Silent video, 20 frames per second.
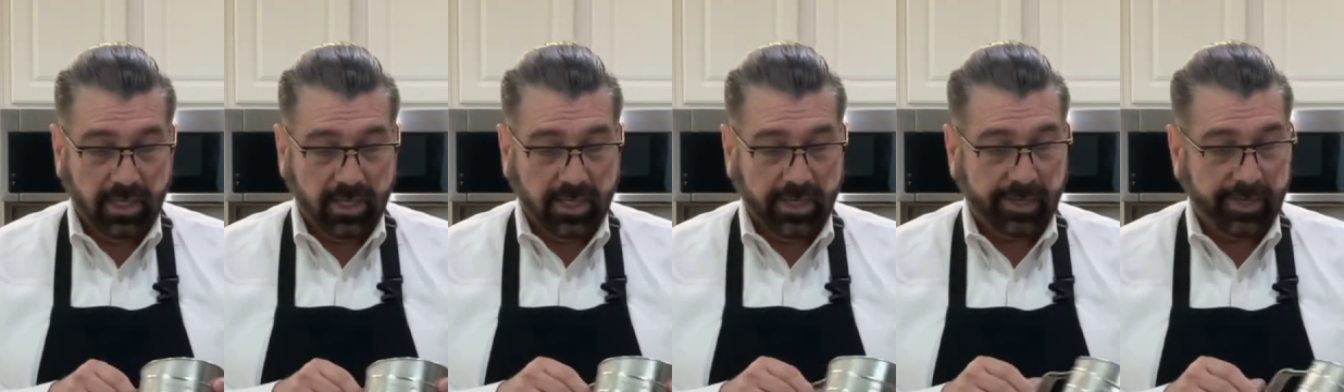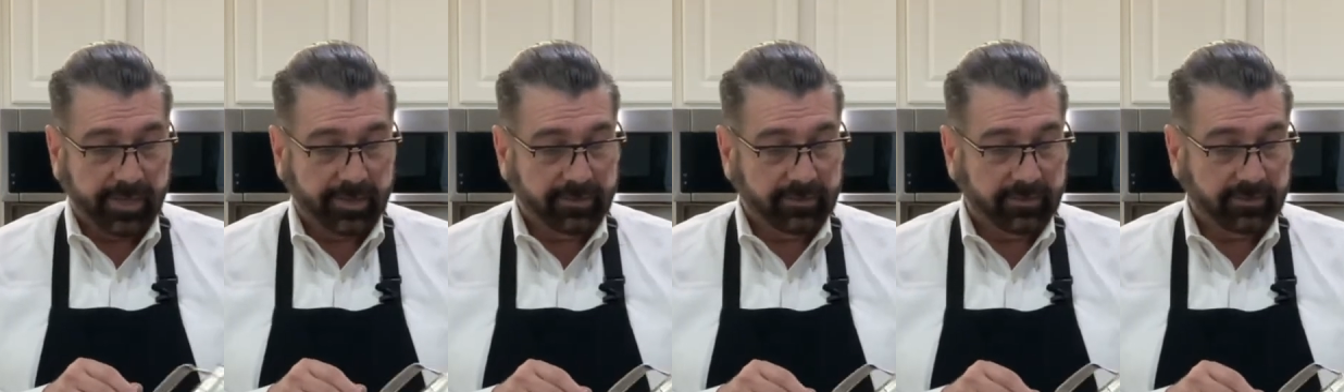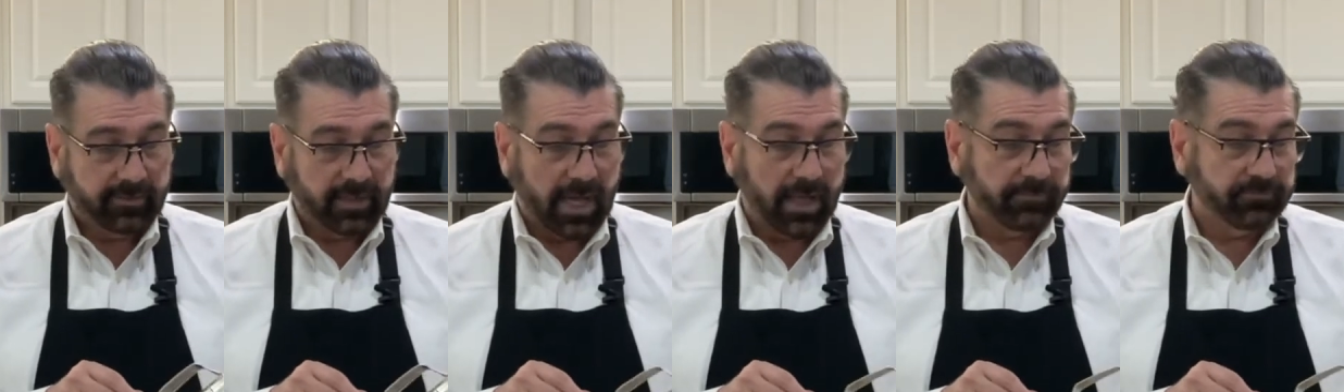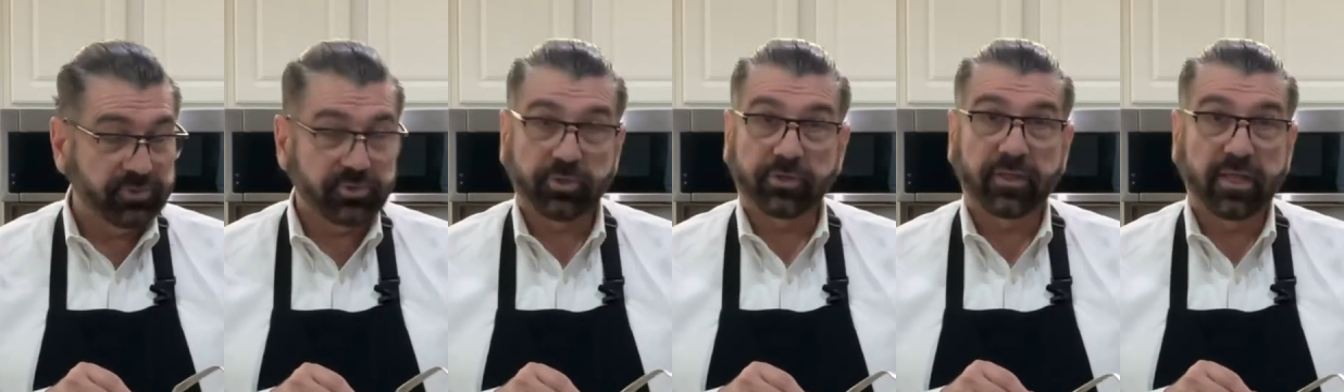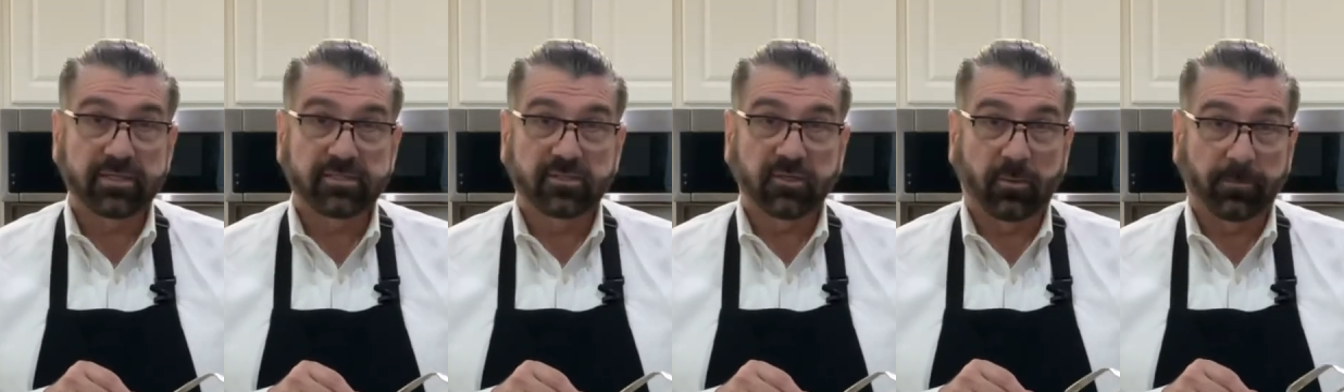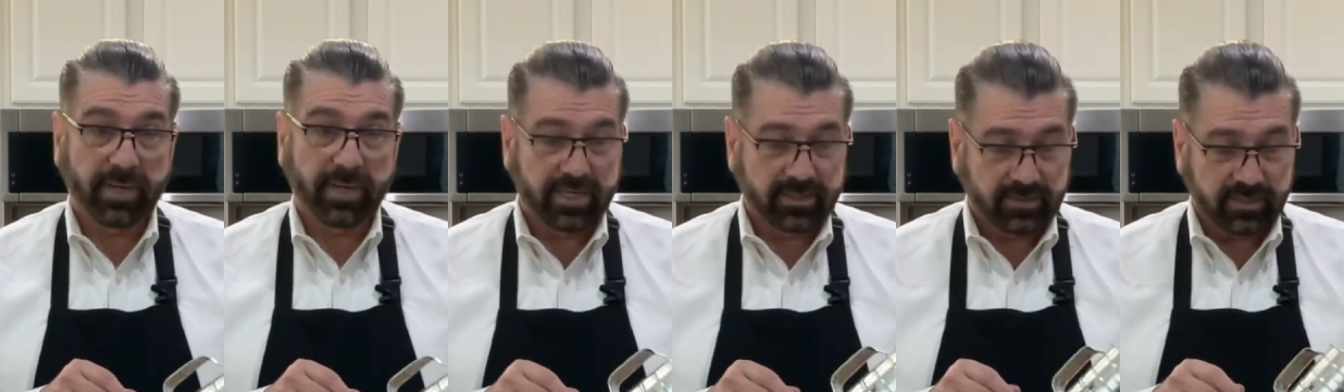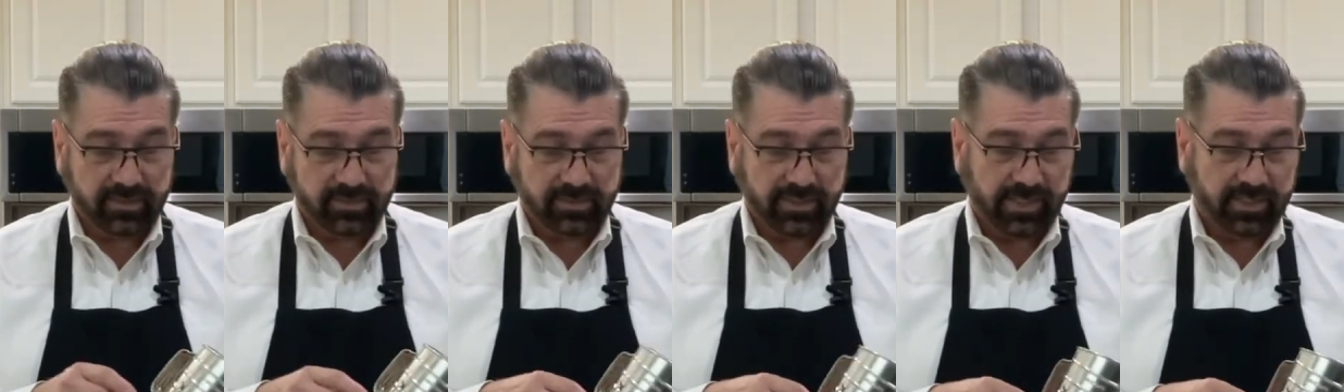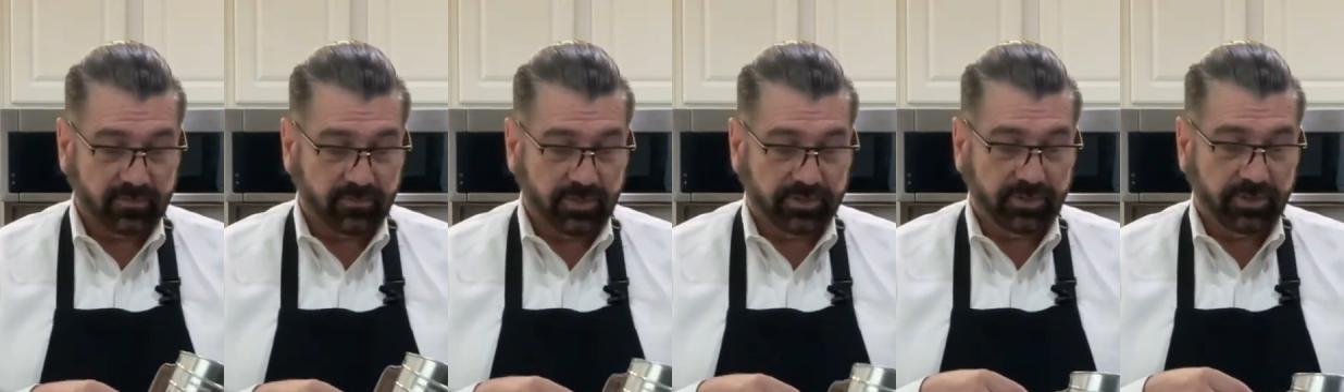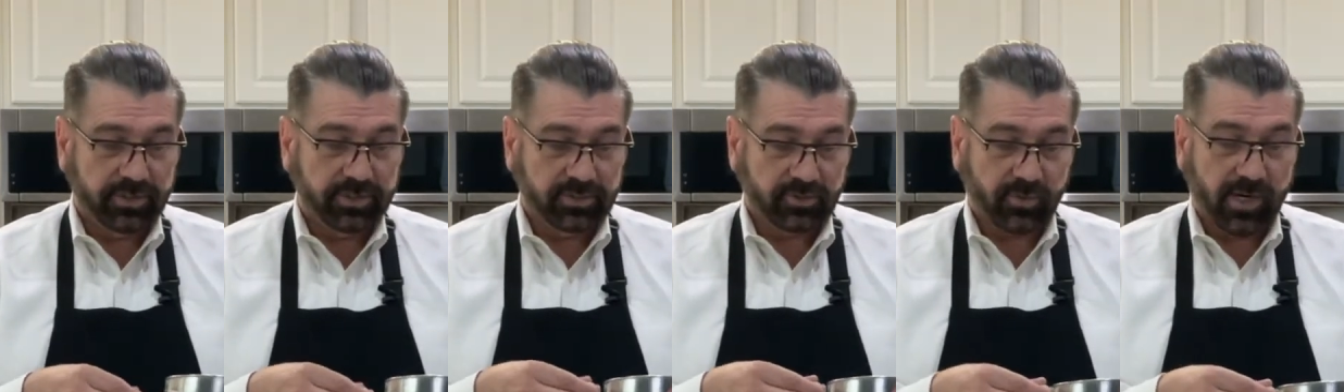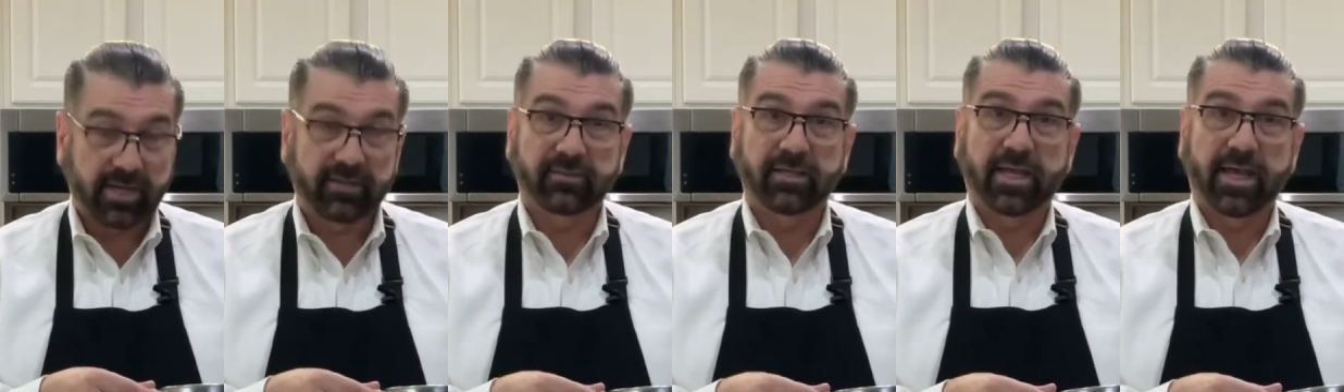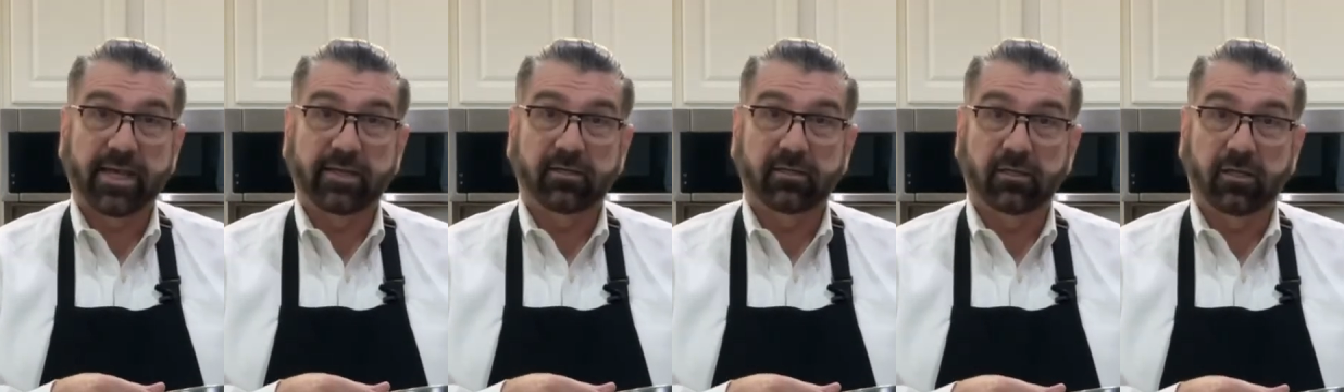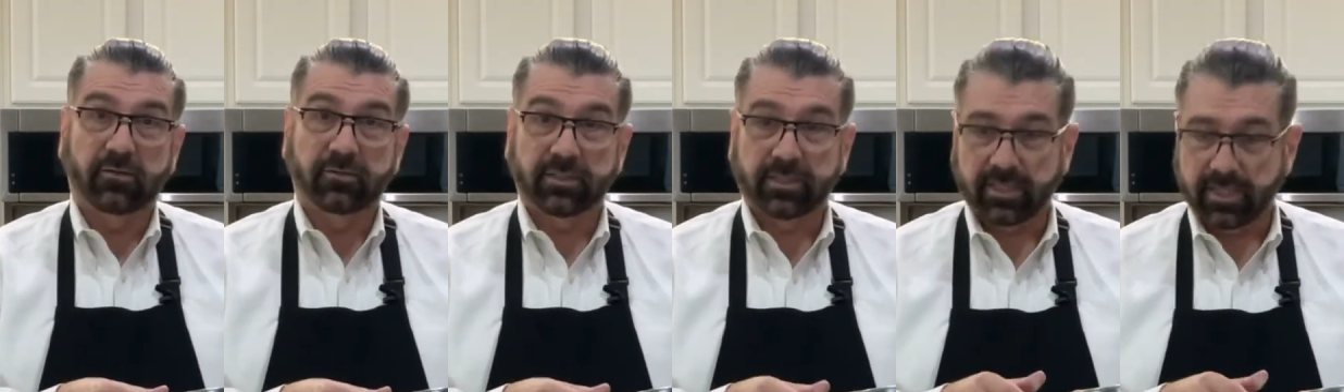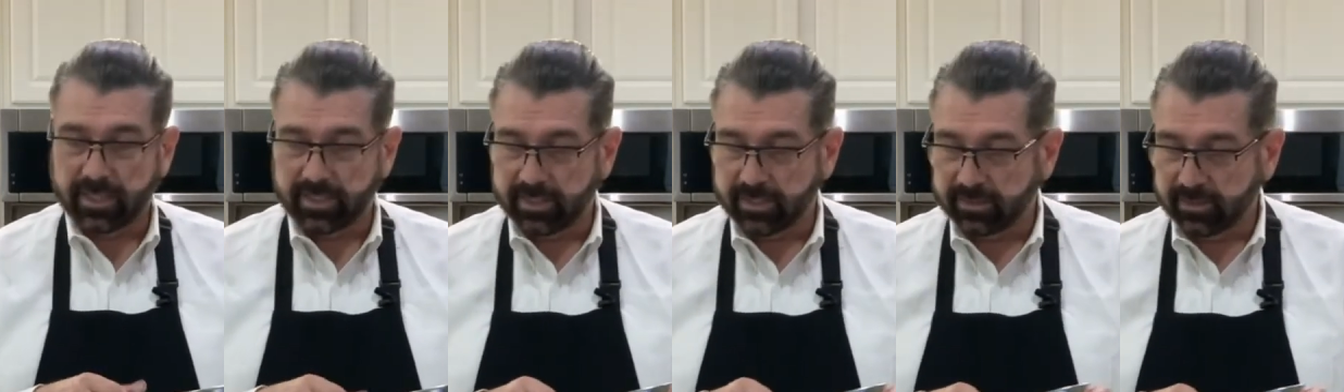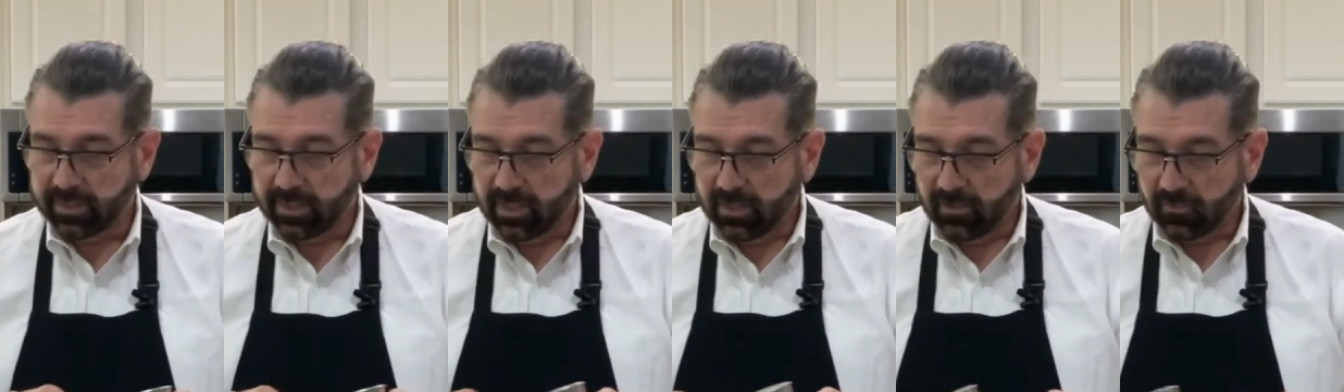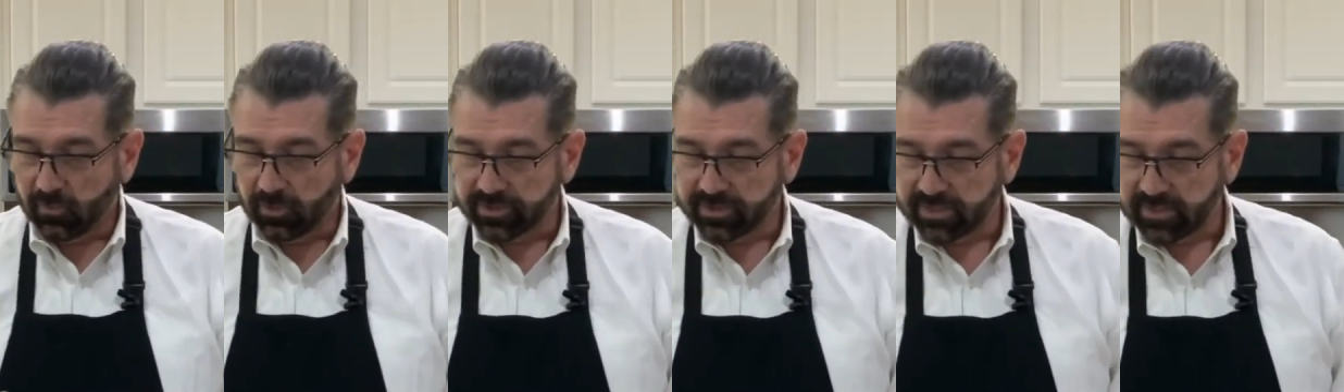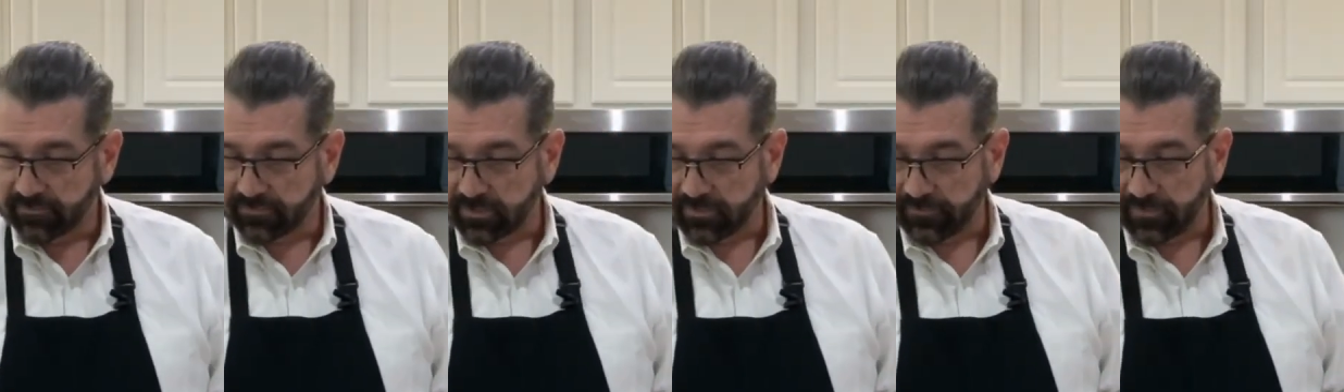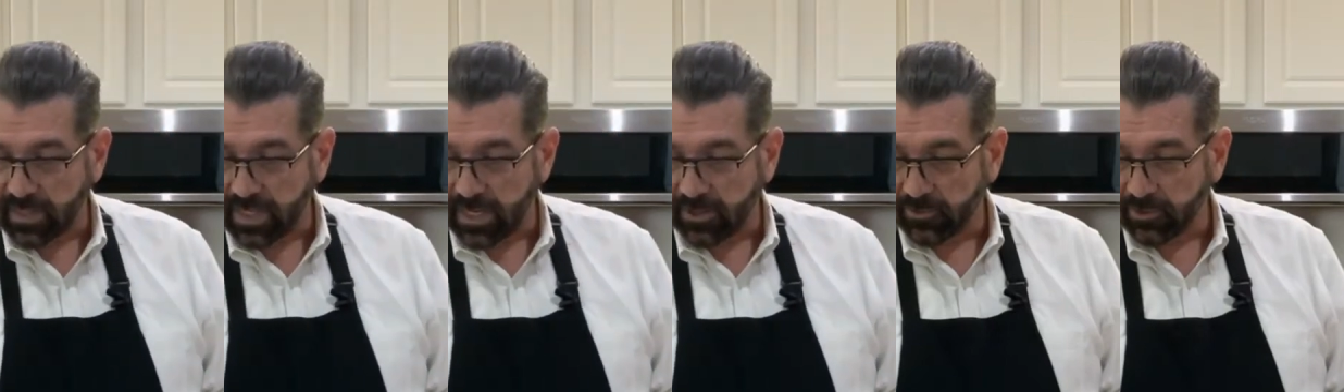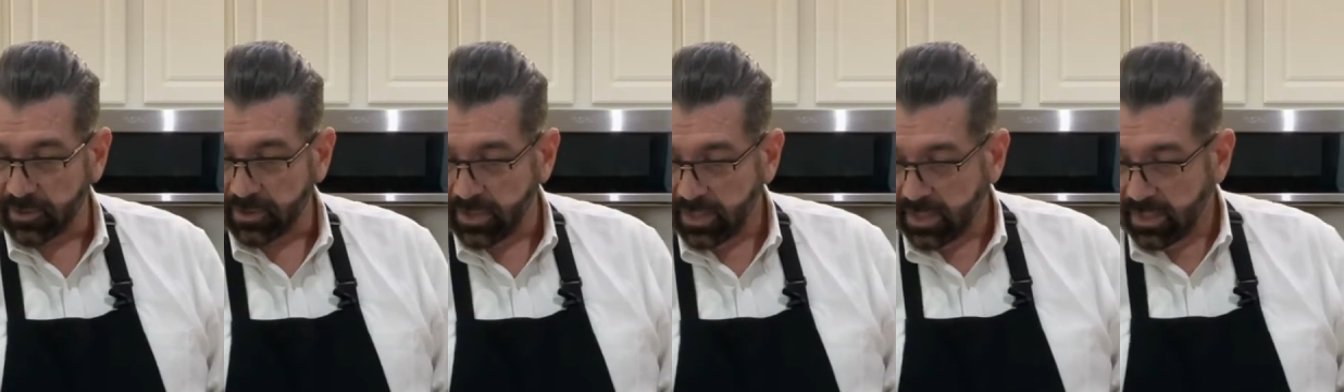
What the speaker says: And I'm sure they still make these things, but you just crank the handle on it and it will sift the flour.